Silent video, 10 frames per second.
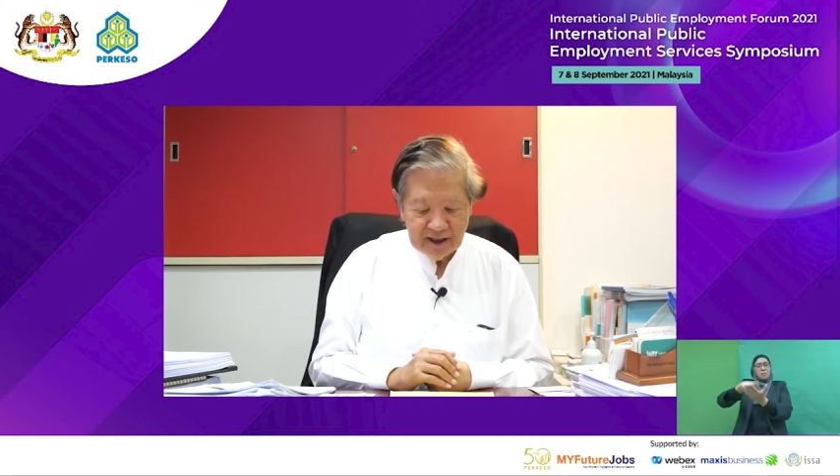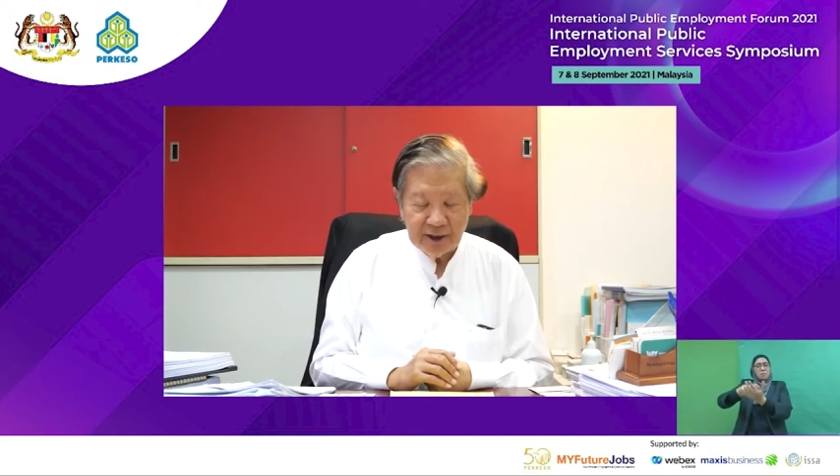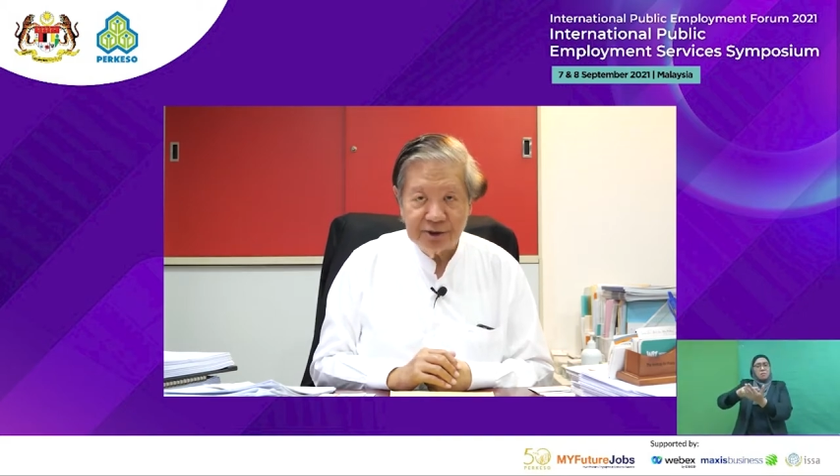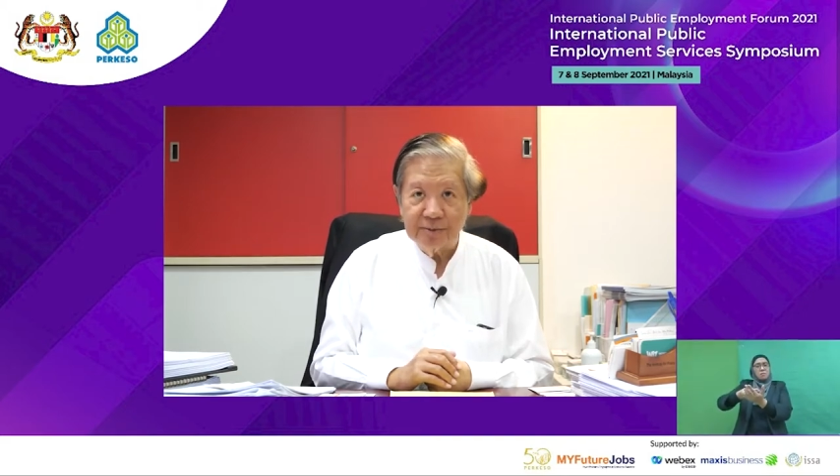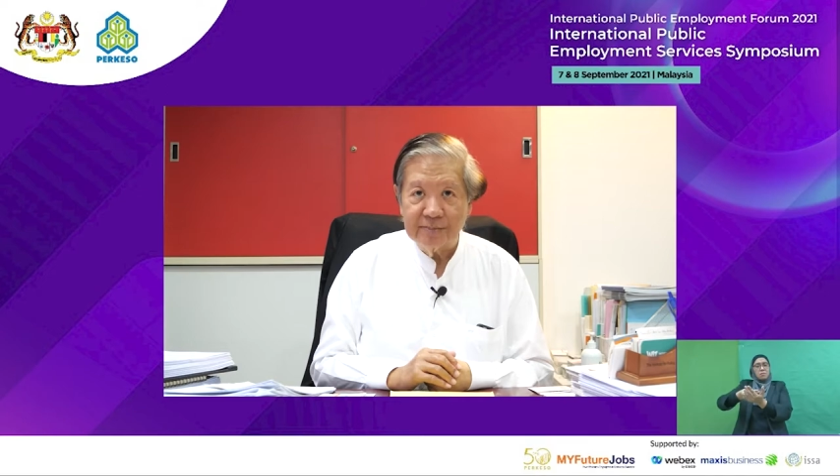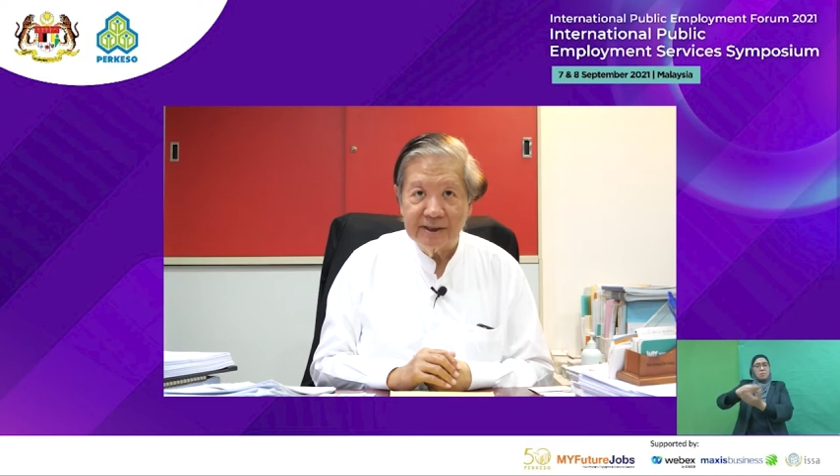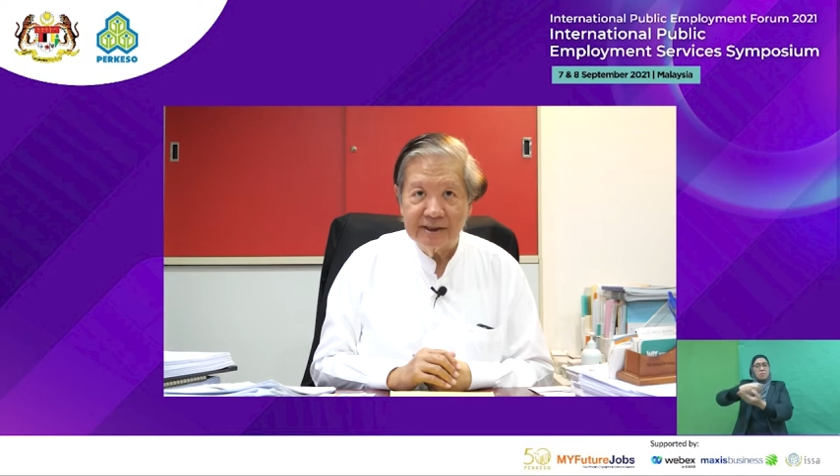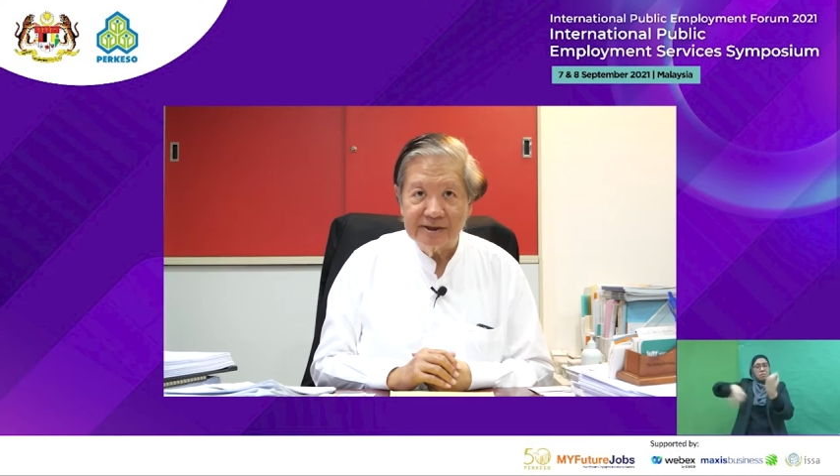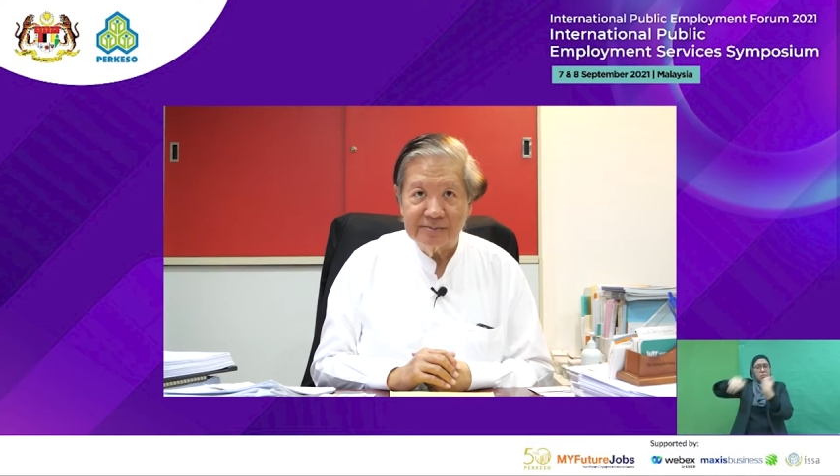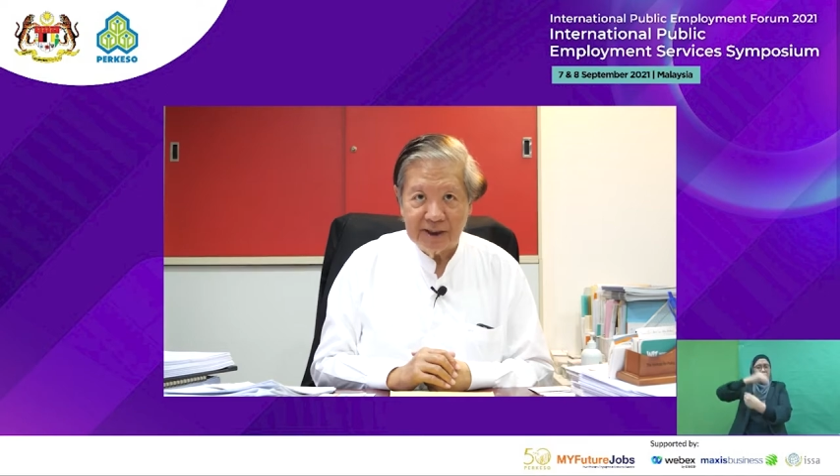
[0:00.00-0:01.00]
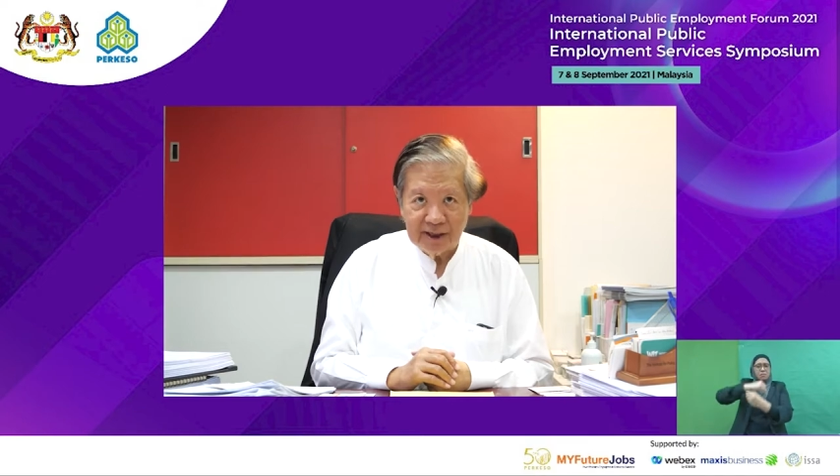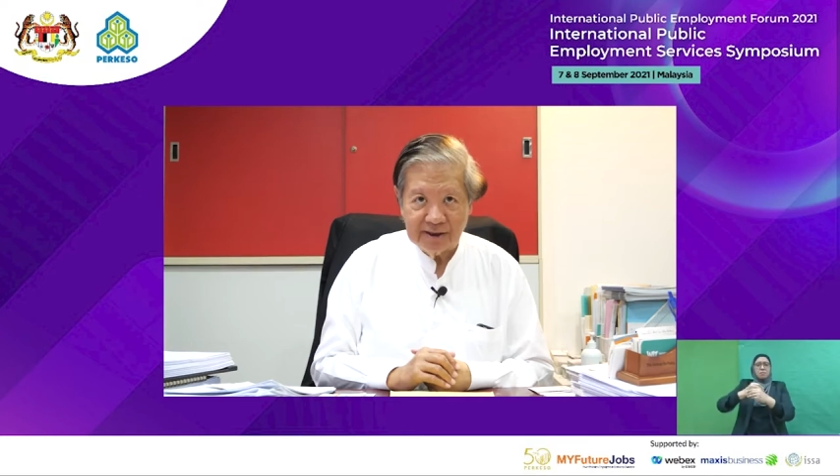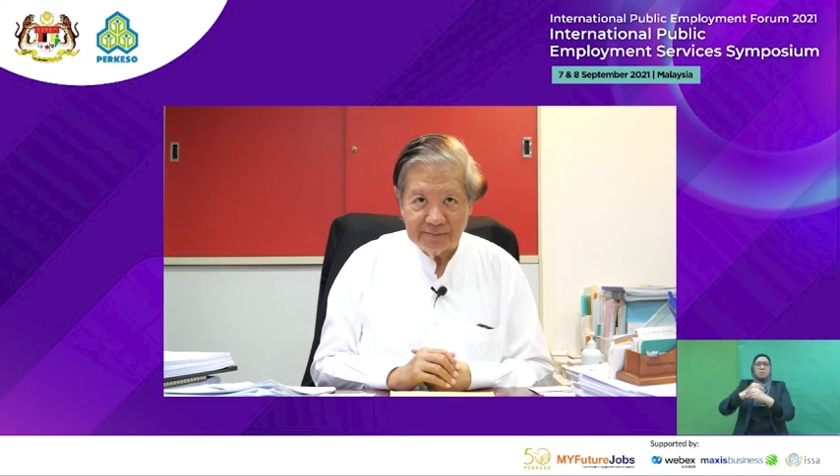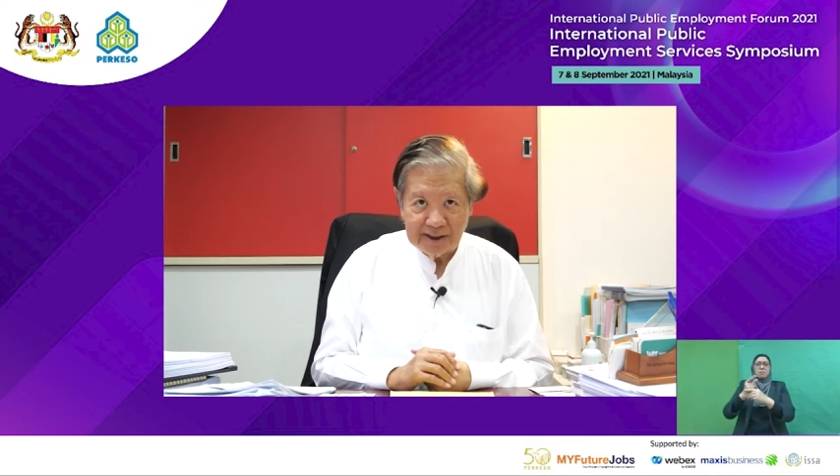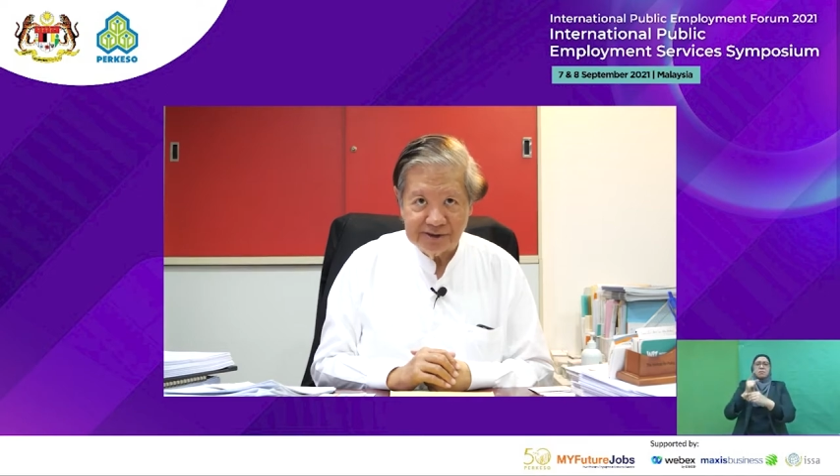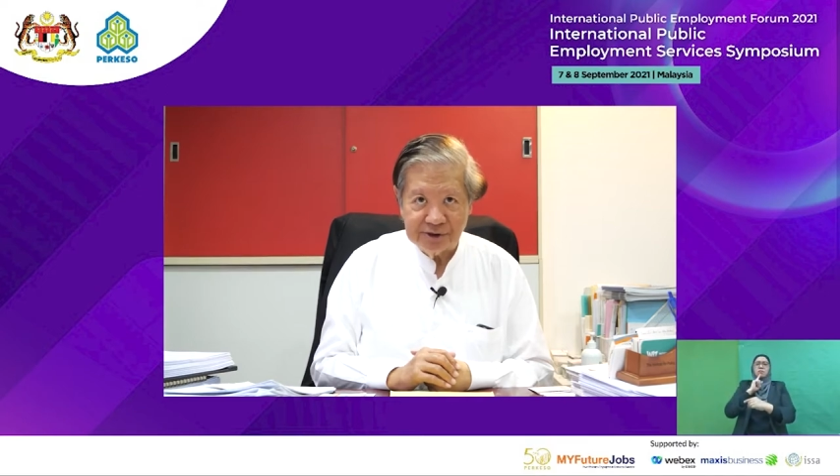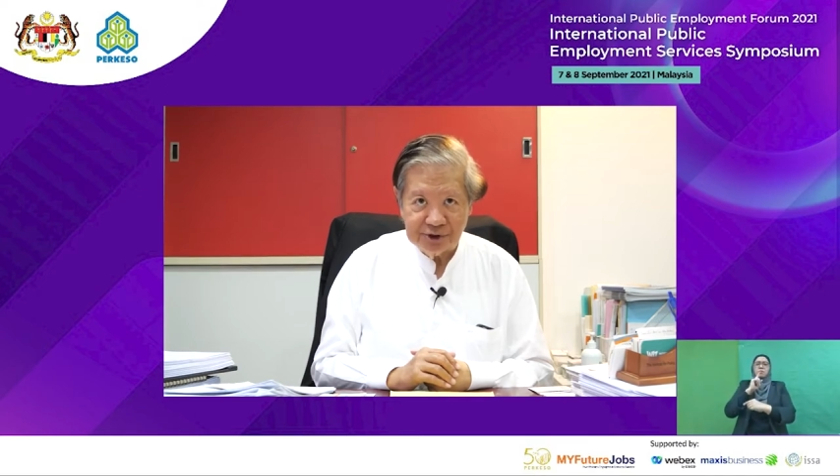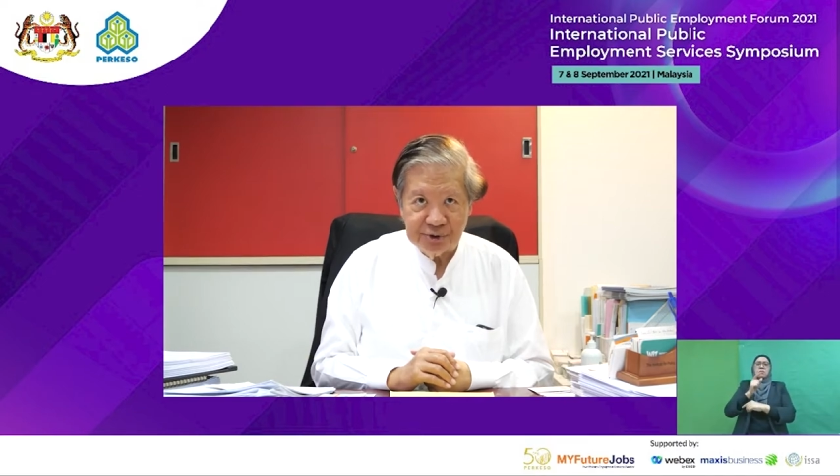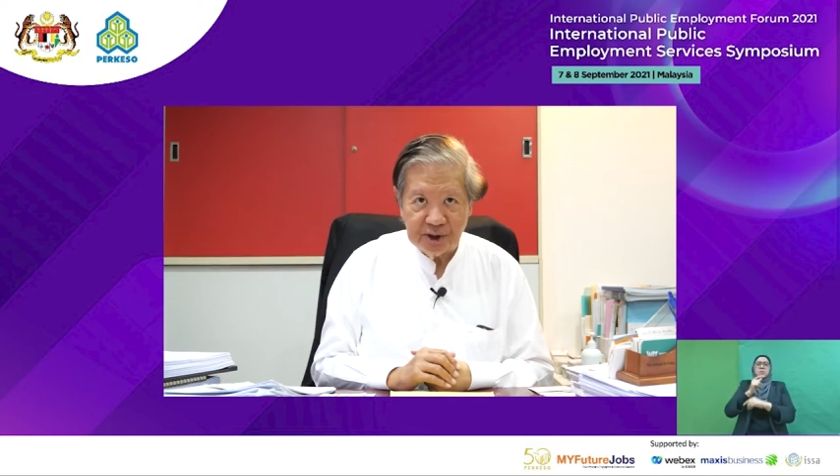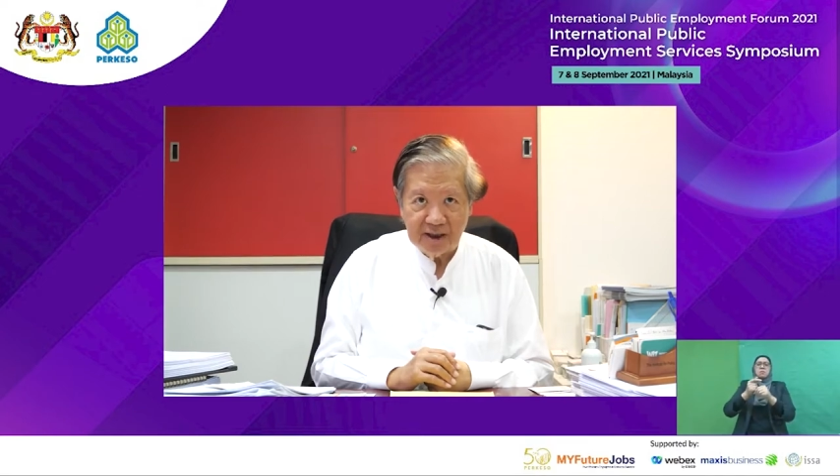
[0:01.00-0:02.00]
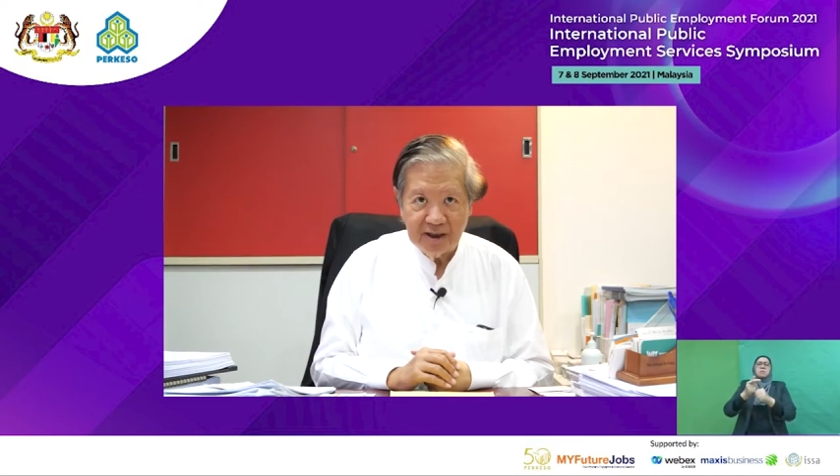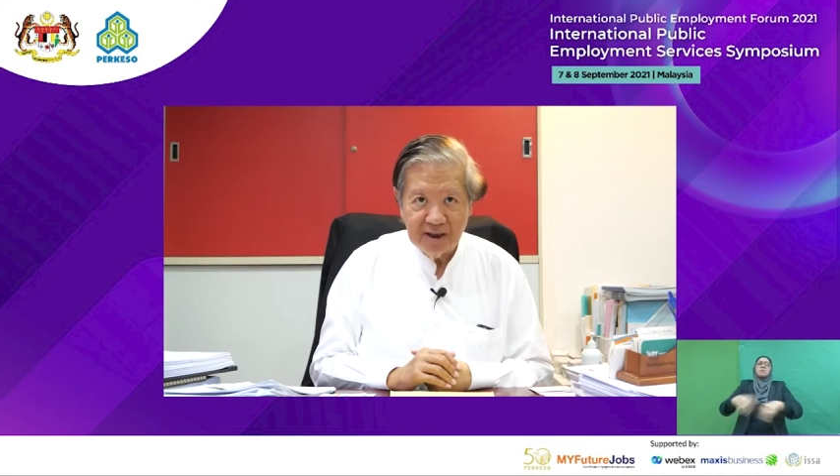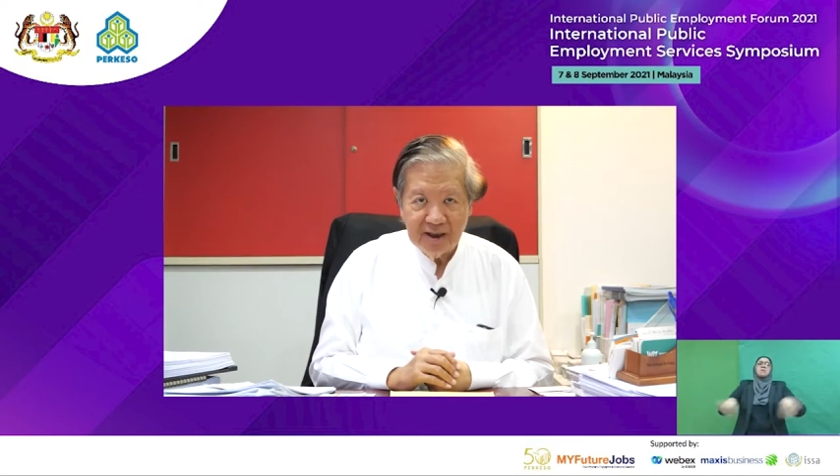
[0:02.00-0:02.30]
Entrepreneurs must ensure